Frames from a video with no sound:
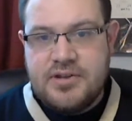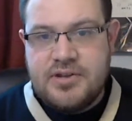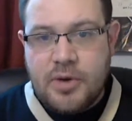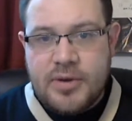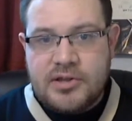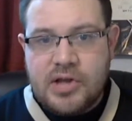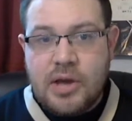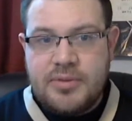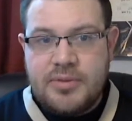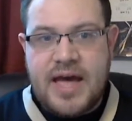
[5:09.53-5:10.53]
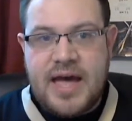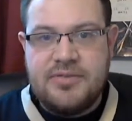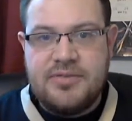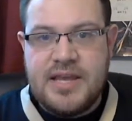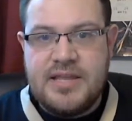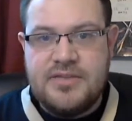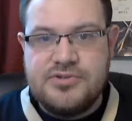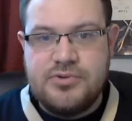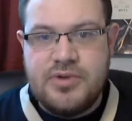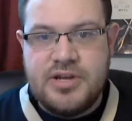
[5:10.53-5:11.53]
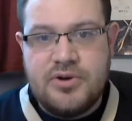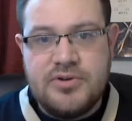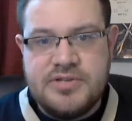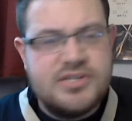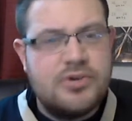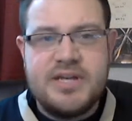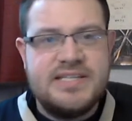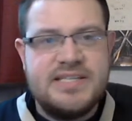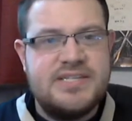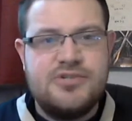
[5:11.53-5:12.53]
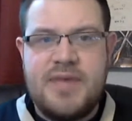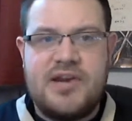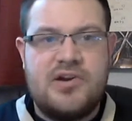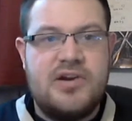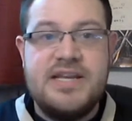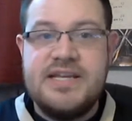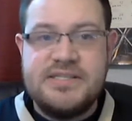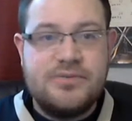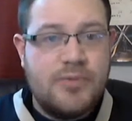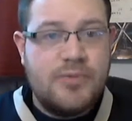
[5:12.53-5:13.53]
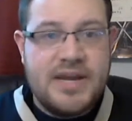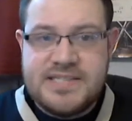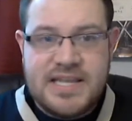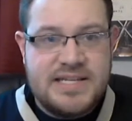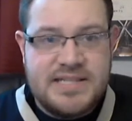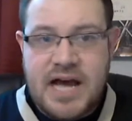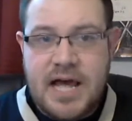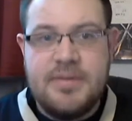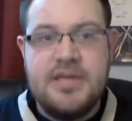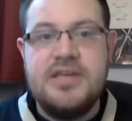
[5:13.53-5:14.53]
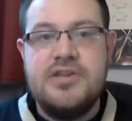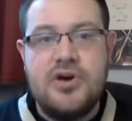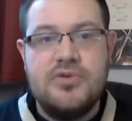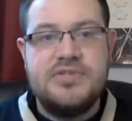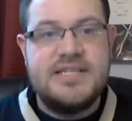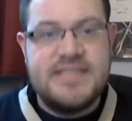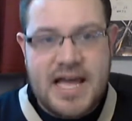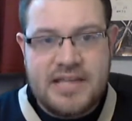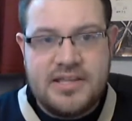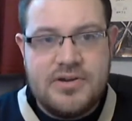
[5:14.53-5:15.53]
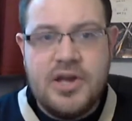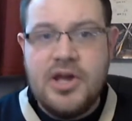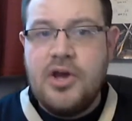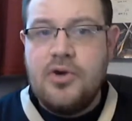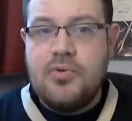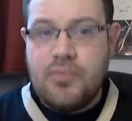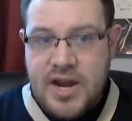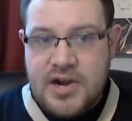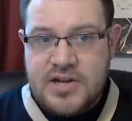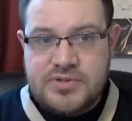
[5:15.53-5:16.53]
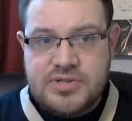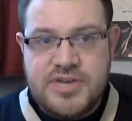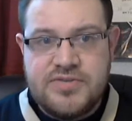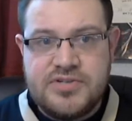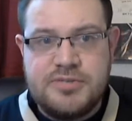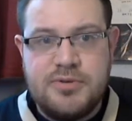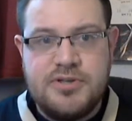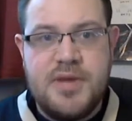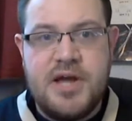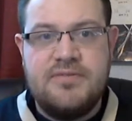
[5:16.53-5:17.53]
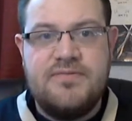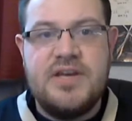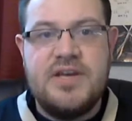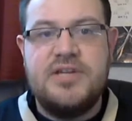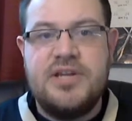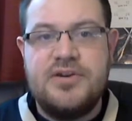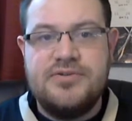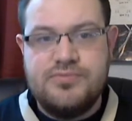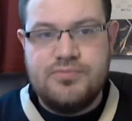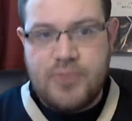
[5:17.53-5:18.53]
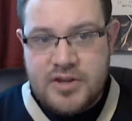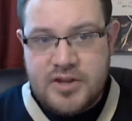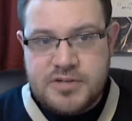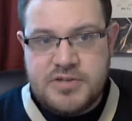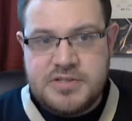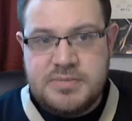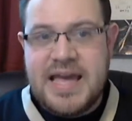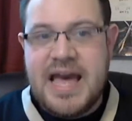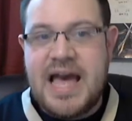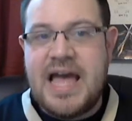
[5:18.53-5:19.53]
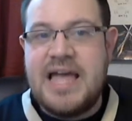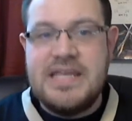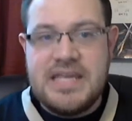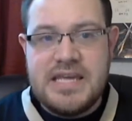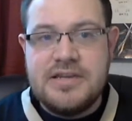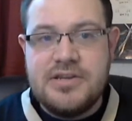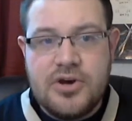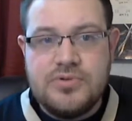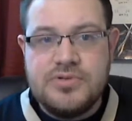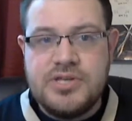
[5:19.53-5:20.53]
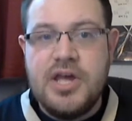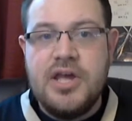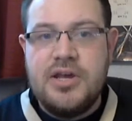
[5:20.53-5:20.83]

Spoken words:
Going along with that, with making those quick throws, he's a quick decision maker. He doesn't waste any time. He knows exactly where his receivers are supposed to be on the field. He knows where they're supposed to be at, and he knows